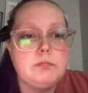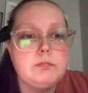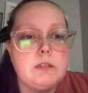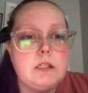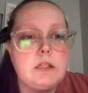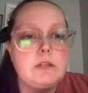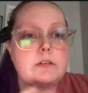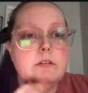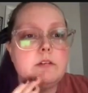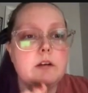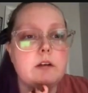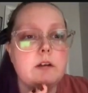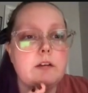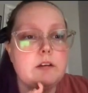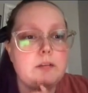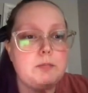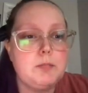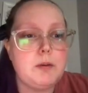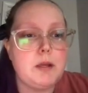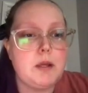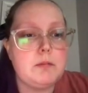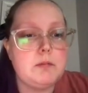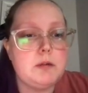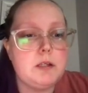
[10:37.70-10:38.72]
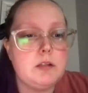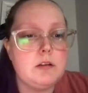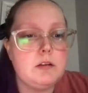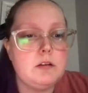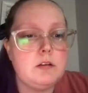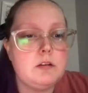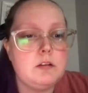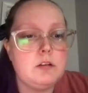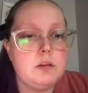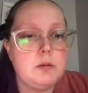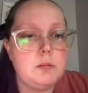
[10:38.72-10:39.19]
It's not spammy
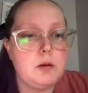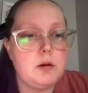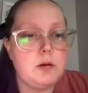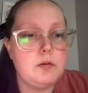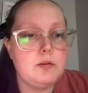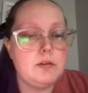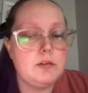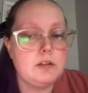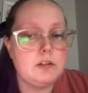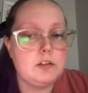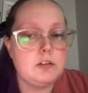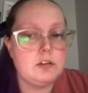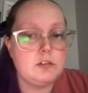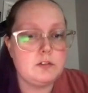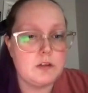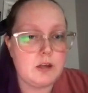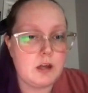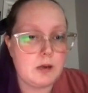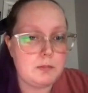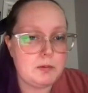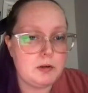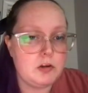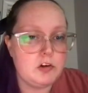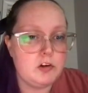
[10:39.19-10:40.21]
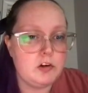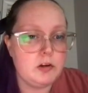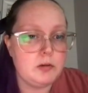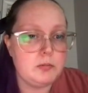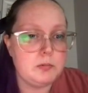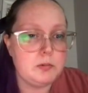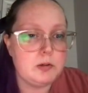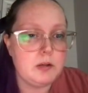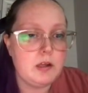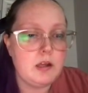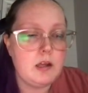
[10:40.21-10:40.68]
to post in your VIP group.
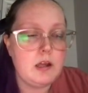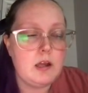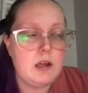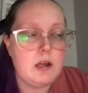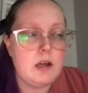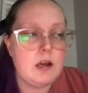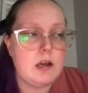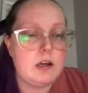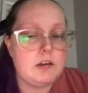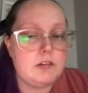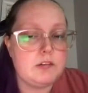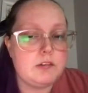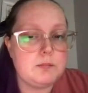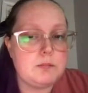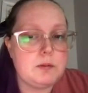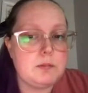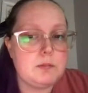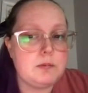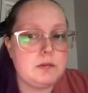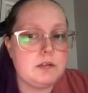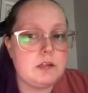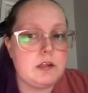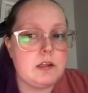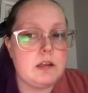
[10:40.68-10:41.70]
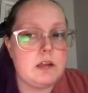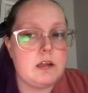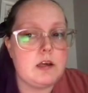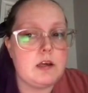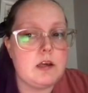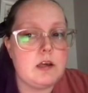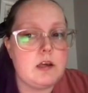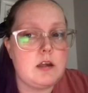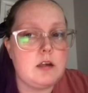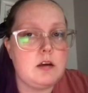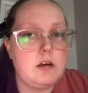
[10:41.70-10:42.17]
I know some people say
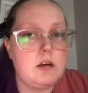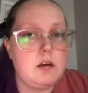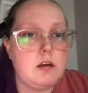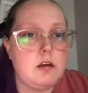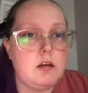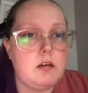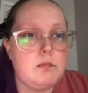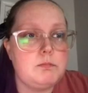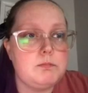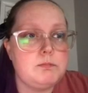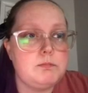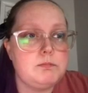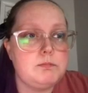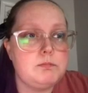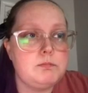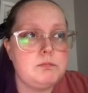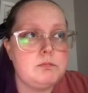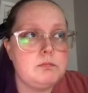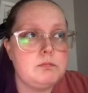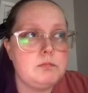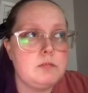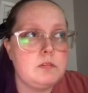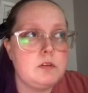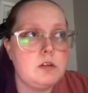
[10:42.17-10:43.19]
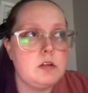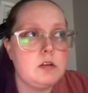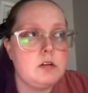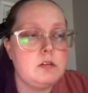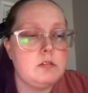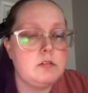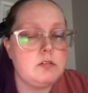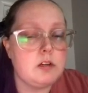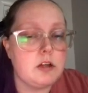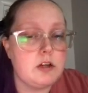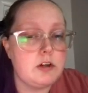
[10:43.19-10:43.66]
that
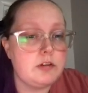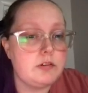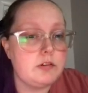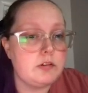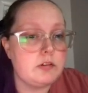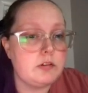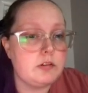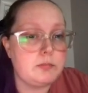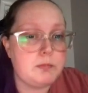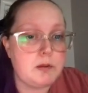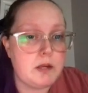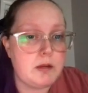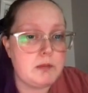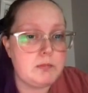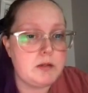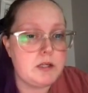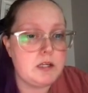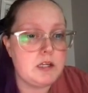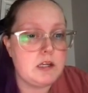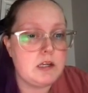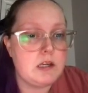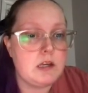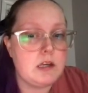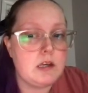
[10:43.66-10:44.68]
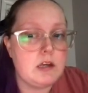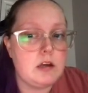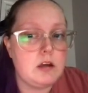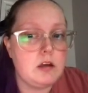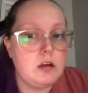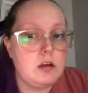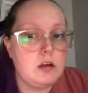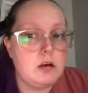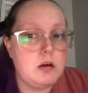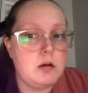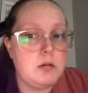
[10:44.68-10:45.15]
flyers are spammy.
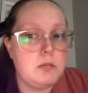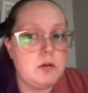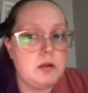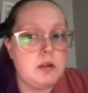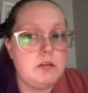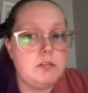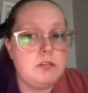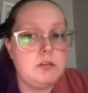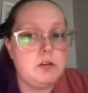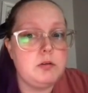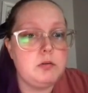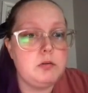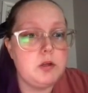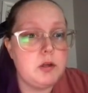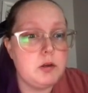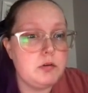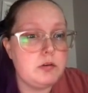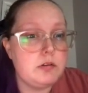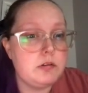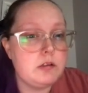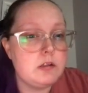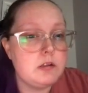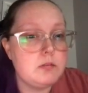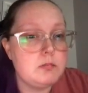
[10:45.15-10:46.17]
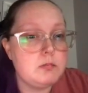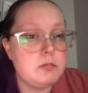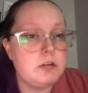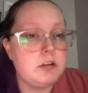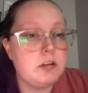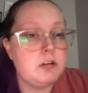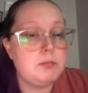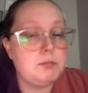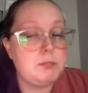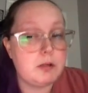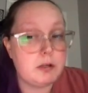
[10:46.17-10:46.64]
If you use them
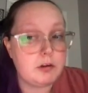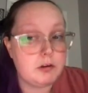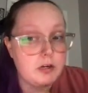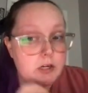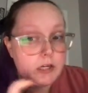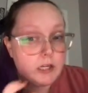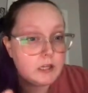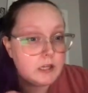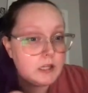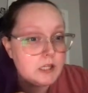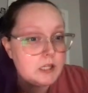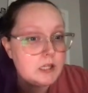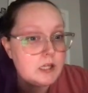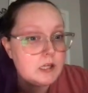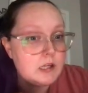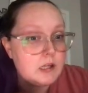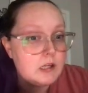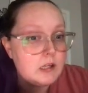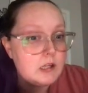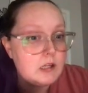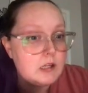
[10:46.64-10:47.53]
sparingly,